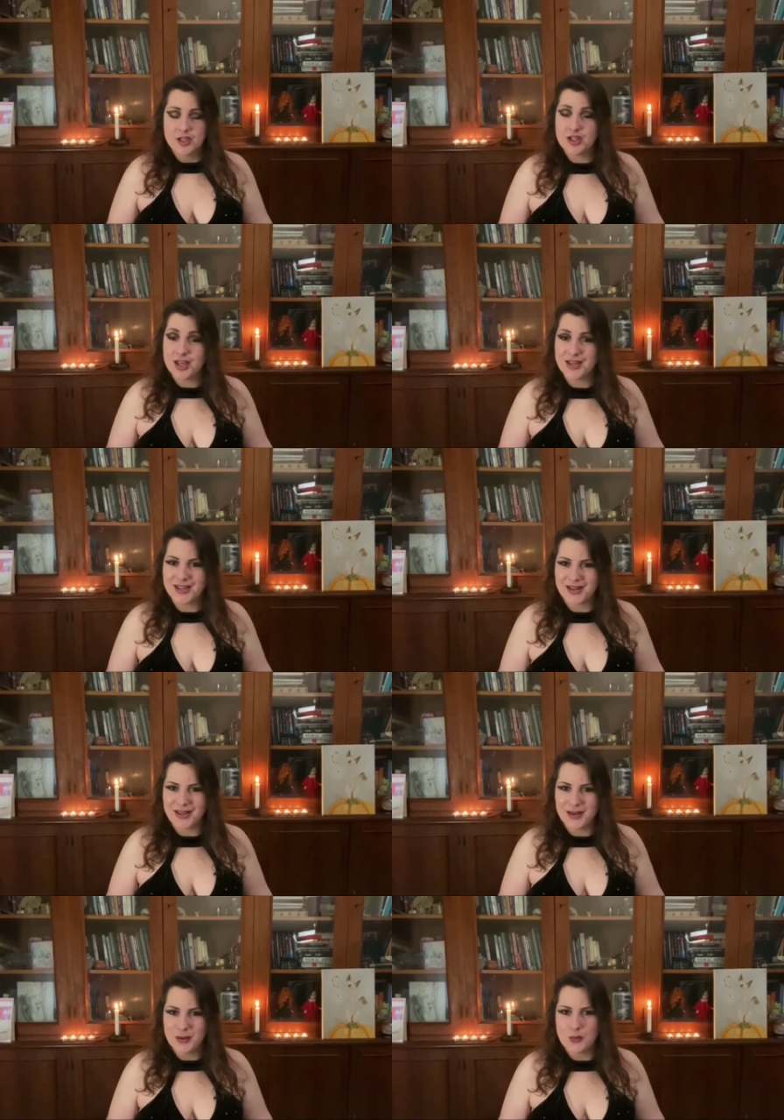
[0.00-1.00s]

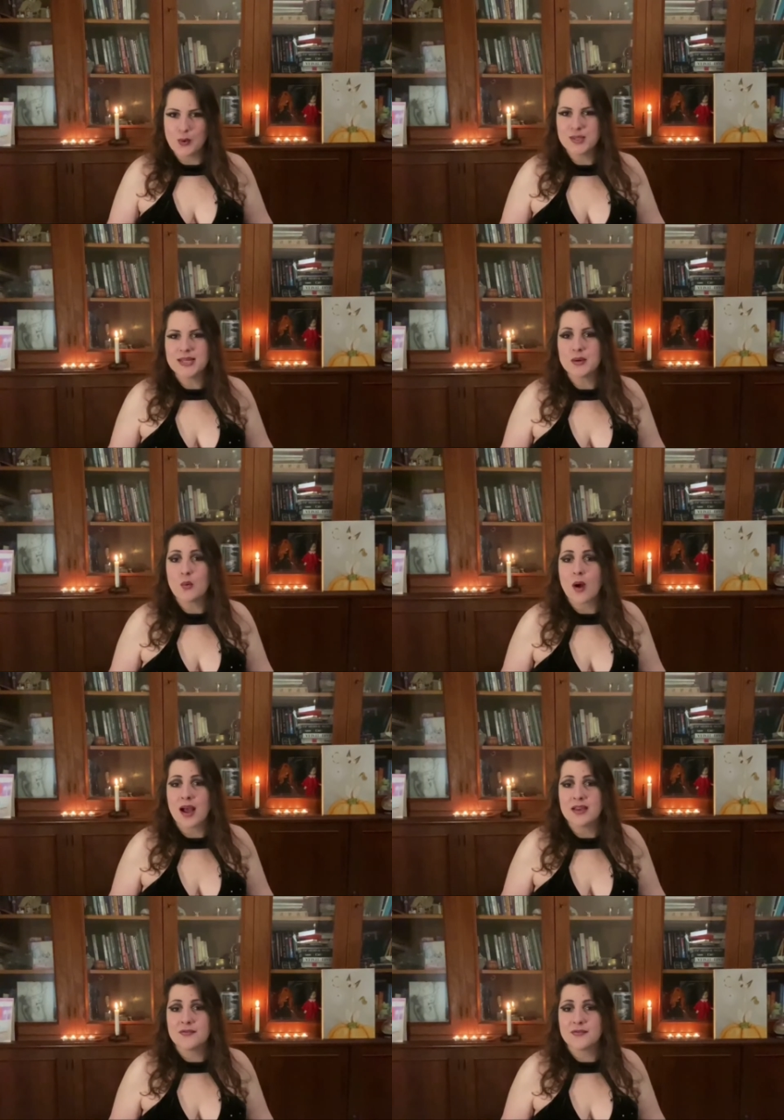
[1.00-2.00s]
Cerere was her
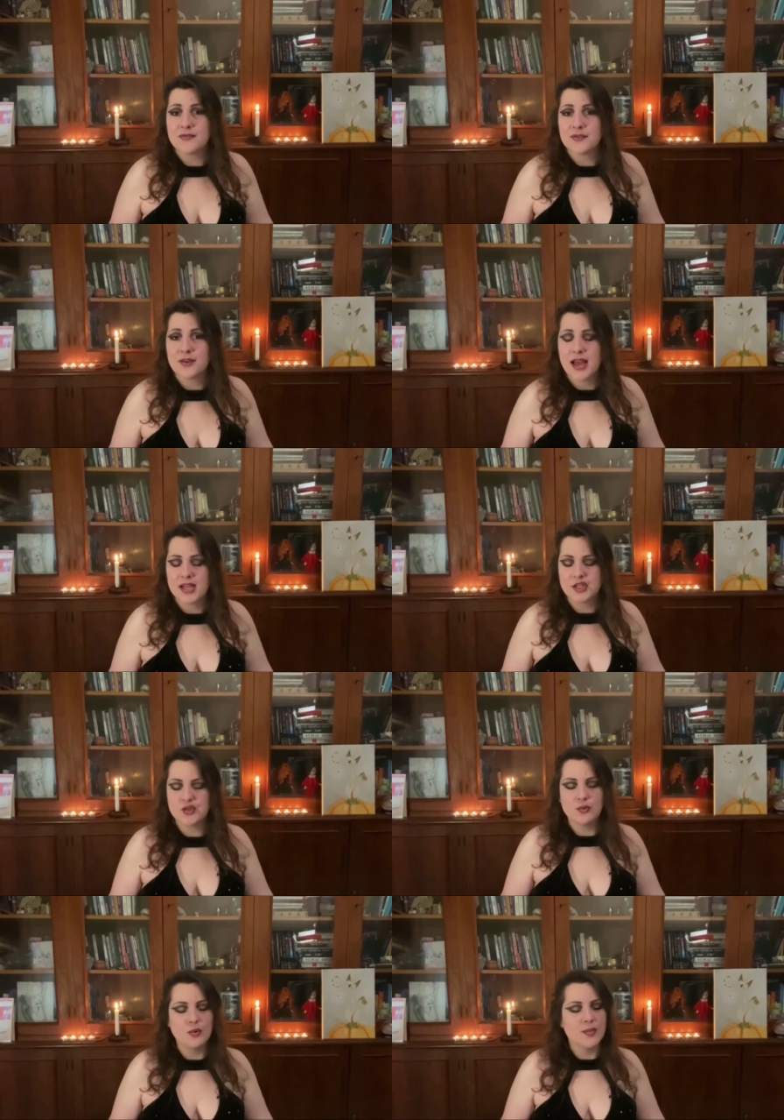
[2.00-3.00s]
wife and
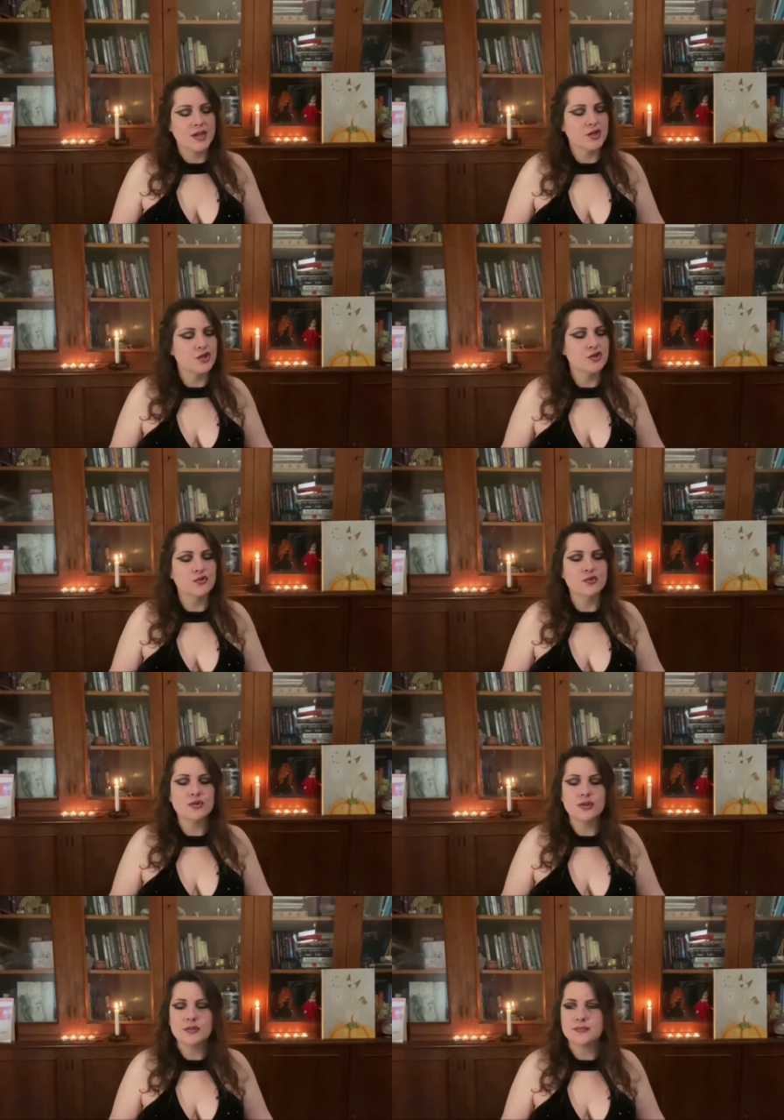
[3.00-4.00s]
she would make
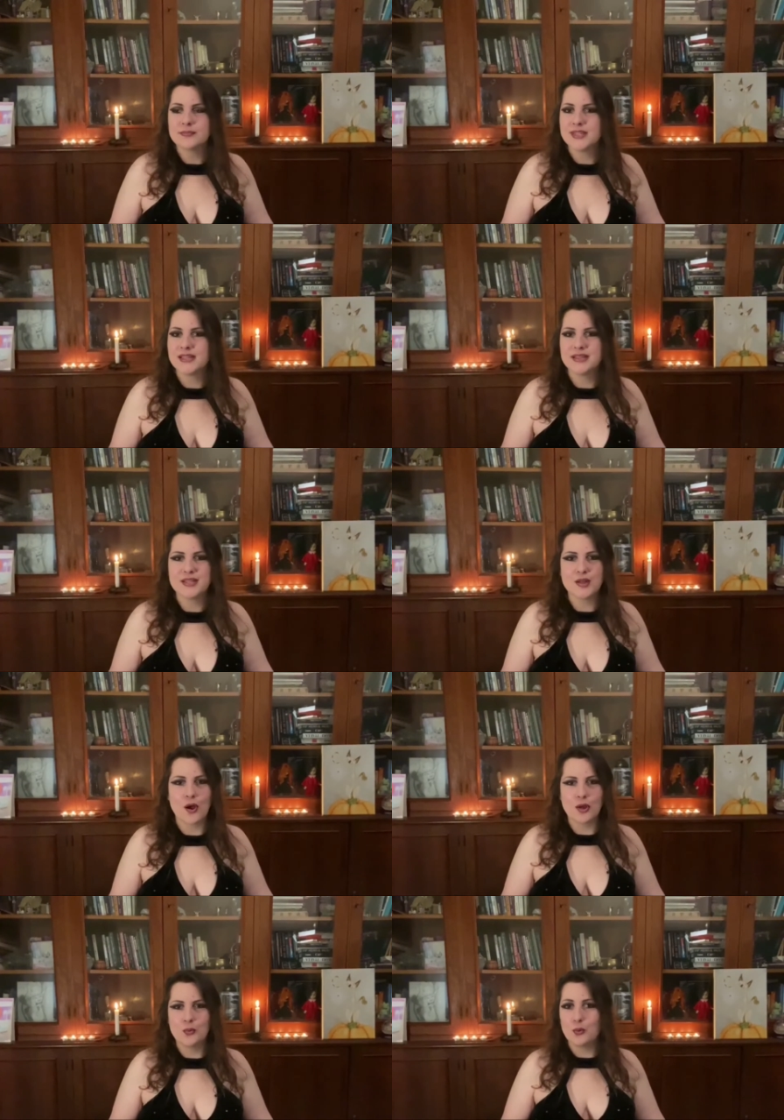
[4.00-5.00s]
sure that the
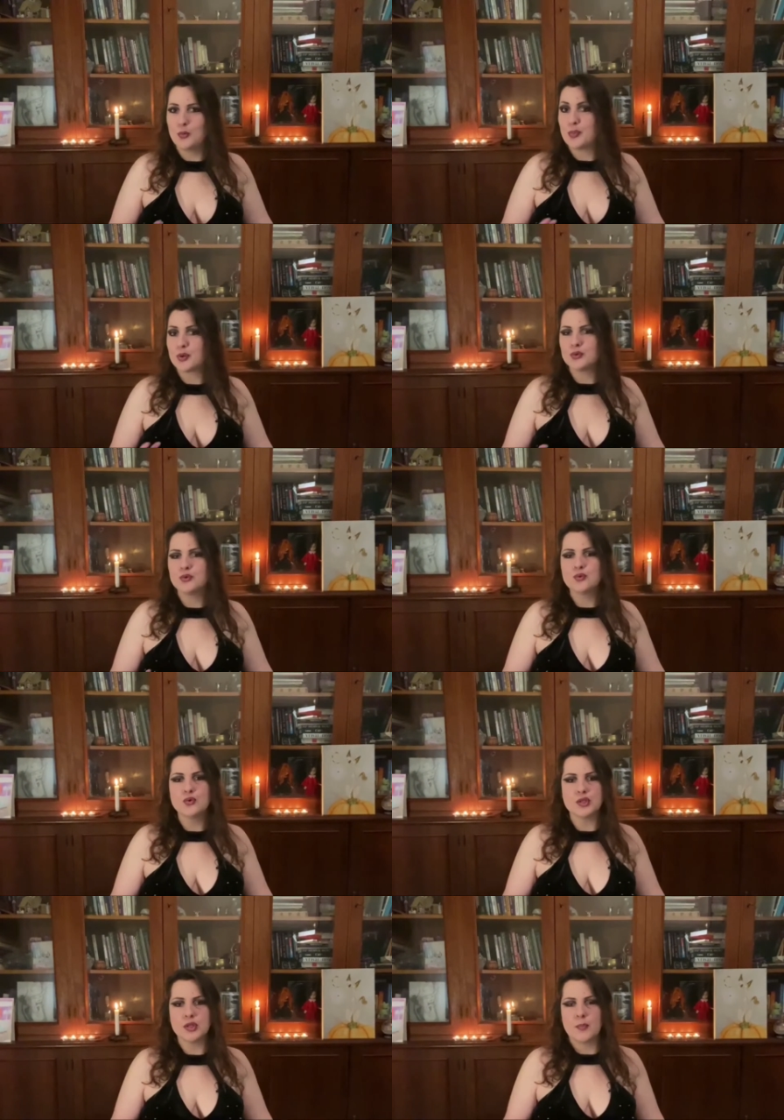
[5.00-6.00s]
soil would
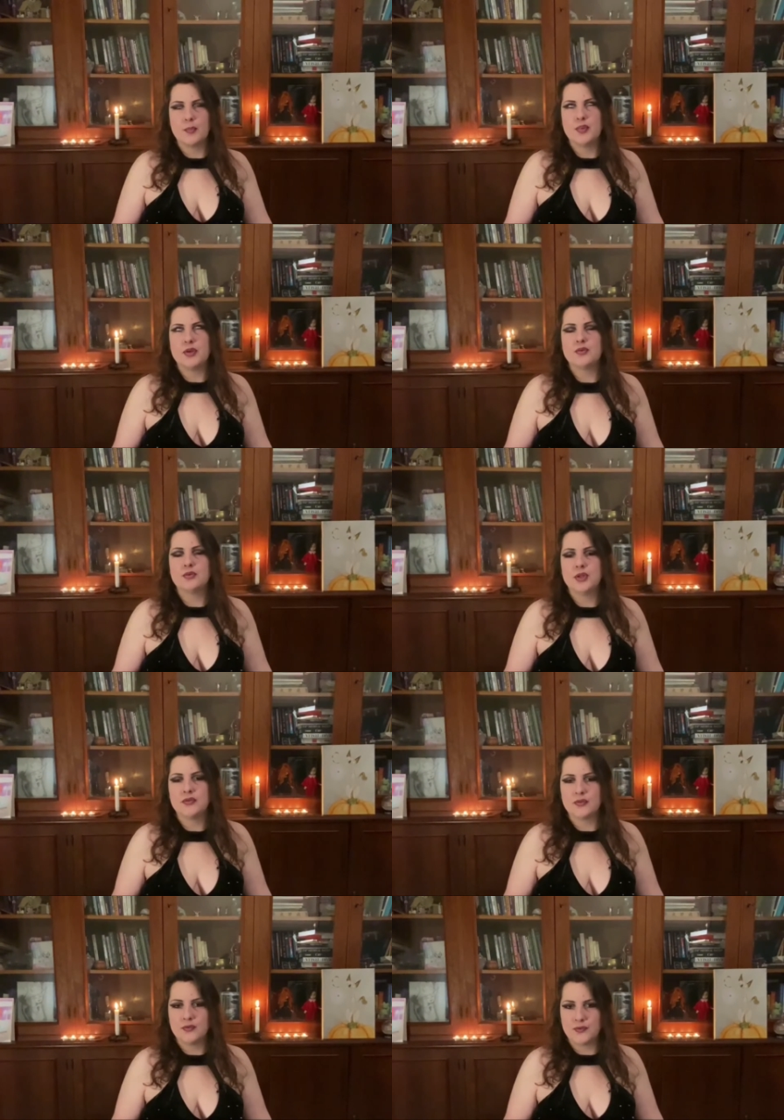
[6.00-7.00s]
produce
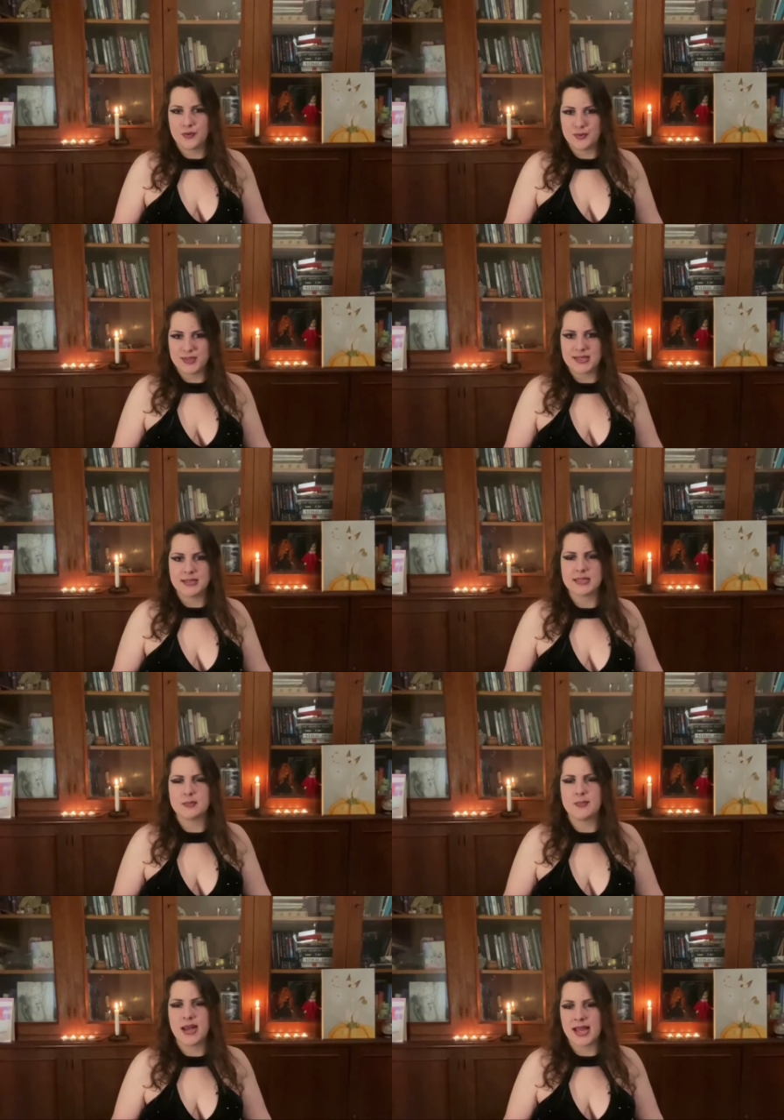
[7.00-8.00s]
beautiful fruits and
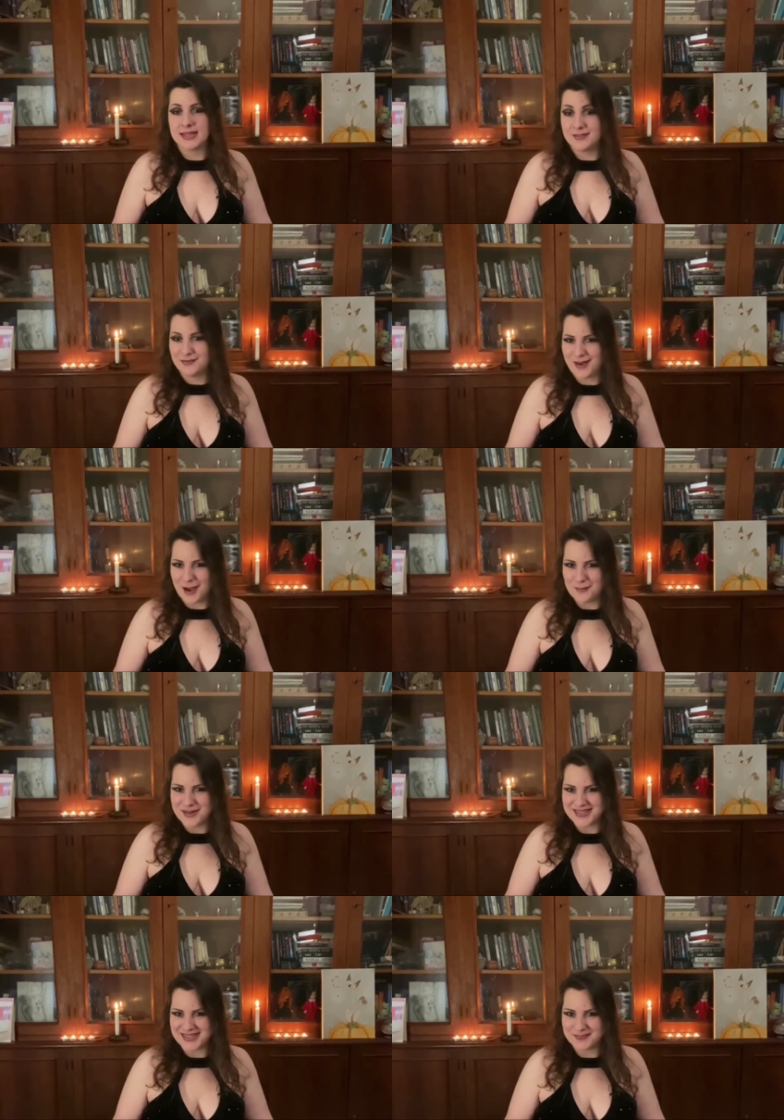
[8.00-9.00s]
splendid
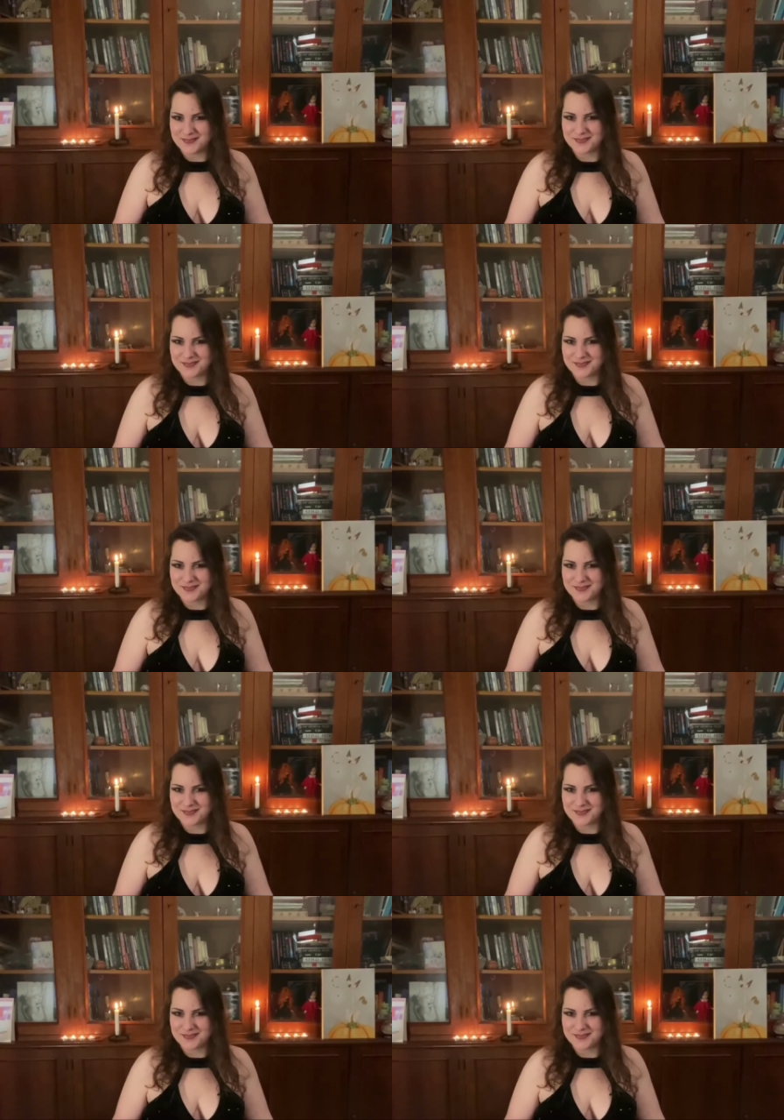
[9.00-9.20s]
flowers.